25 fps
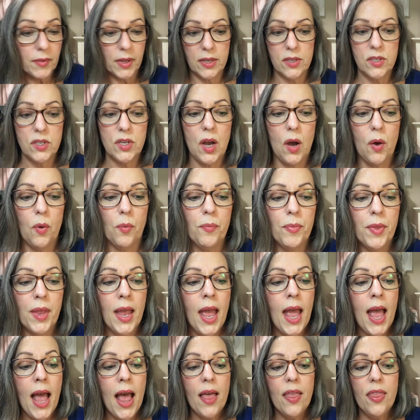So
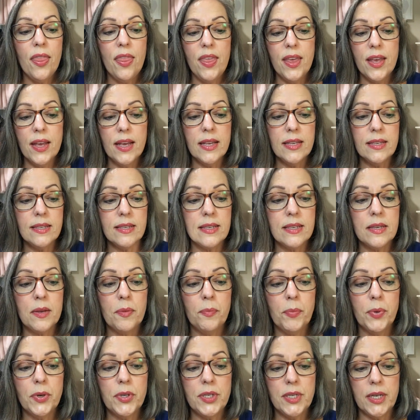this
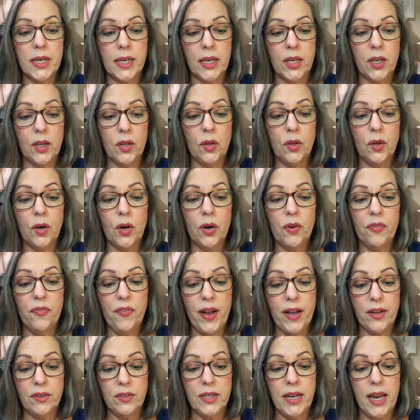particular
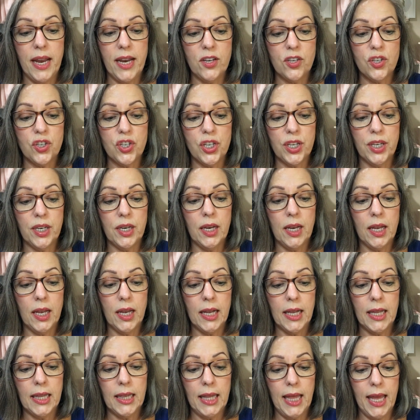foundation
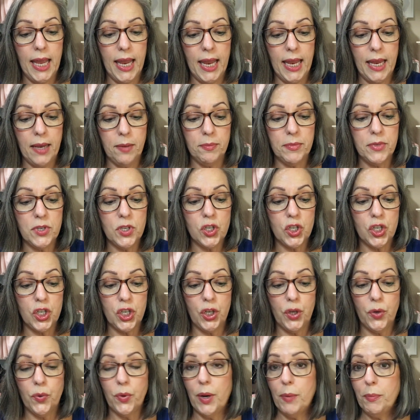claims
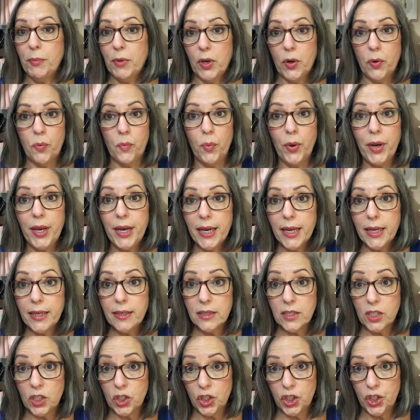to, and I'm going to read
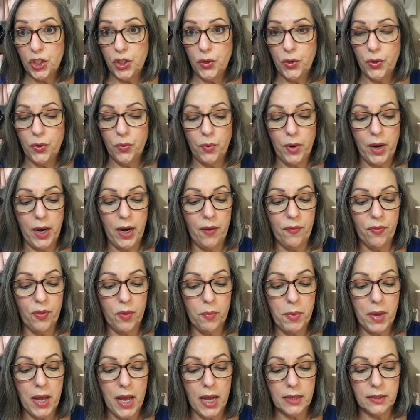it to you right off
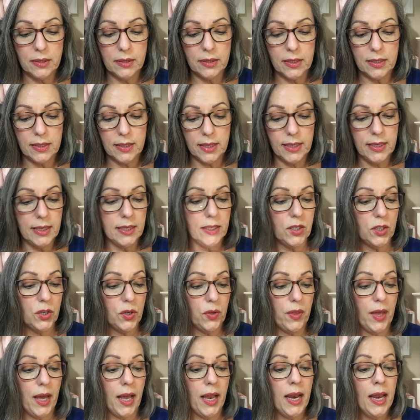the box because I didn't
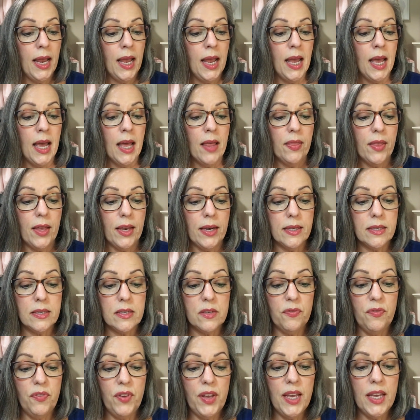do that, that
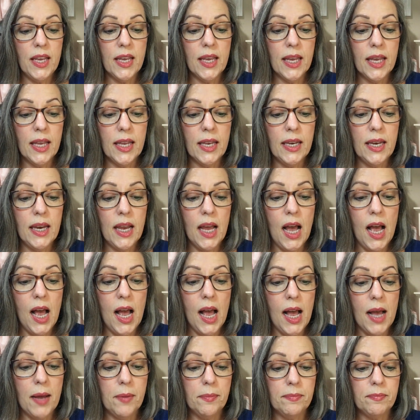it's vegan,
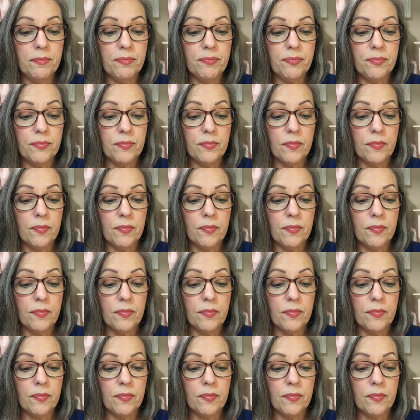um,